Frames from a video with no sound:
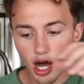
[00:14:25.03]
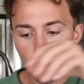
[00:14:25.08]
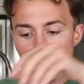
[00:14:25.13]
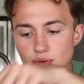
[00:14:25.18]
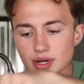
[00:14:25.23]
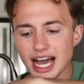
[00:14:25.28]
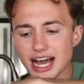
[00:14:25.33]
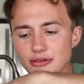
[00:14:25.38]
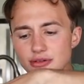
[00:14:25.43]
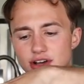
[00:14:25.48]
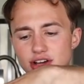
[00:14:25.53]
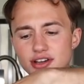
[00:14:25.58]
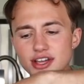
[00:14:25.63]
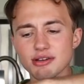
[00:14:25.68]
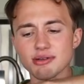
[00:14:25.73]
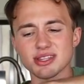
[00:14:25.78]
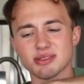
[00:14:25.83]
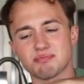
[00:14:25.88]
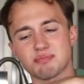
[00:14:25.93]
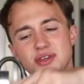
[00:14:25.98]
Oh, now we're going
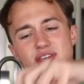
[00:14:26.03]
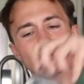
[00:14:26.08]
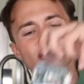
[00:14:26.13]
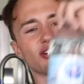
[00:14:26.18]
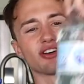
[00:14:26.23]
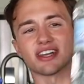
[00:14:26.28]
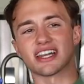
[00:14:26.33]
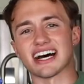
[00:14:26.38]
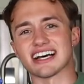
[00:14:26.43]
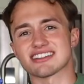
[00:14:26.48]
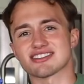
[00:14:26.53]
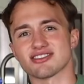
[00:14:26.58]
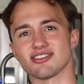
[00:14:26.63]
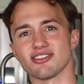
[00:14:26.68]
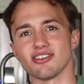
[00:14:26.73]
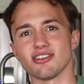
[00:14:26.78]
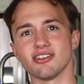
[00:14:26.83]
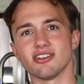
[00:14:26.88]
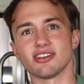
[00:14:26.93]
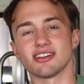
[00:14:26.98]
with Pure
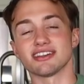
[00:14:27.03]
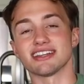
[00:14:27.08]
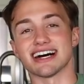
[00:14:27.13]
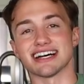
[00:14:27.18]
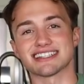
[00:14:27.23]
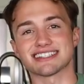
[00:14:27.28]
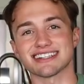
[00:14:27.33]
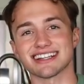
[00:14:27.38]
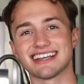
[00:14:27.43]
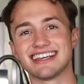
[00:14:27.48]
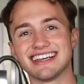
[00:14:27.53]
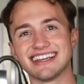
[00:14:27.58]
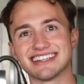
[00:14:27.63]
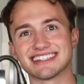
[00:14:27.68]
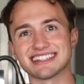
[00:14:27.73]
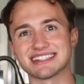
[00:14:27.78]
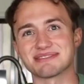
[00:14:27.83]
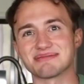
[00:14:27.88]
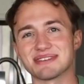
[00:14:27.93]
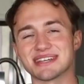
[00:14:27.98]
Nestle, just
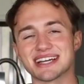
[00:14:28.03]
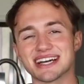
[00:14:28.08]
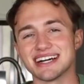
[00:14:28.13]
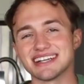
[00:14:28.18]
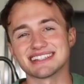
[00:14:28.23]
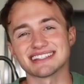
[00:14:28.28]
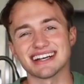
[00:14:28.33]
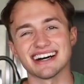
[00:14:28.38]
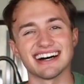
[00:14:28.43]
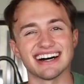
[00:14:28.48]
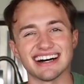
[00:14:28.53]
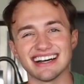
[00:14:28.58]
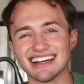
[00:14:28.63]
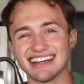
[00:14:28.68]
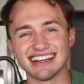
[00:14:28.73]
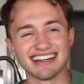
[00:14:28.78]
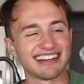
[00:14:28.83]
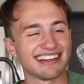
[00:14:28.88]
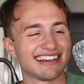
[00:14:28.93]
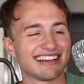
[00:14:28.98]
because,
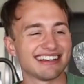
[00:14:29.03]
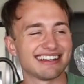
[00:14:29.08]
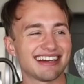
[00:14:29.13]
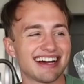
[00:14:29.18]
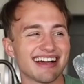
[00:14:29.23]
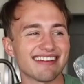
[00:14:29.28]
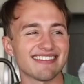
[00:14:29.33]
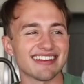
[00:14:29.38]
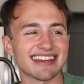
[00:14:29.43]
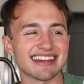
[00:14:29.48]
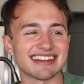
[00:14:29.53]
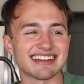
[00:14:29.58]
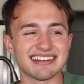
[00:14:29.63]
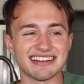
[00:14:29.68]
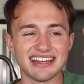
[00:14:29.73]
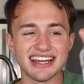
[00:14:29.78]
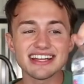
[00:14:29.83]
I mean,